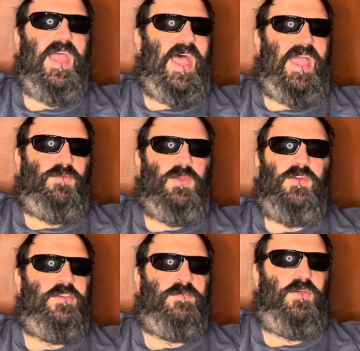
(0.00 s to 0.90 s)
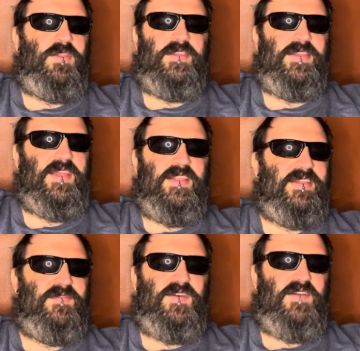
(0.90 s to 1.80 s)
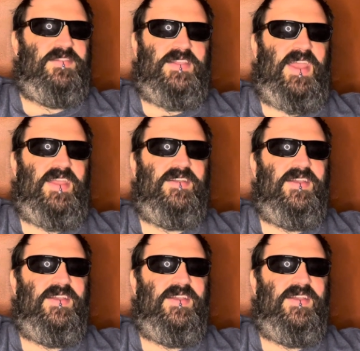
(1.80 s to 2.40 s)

I, we couldn't pull this kind of stuff off today.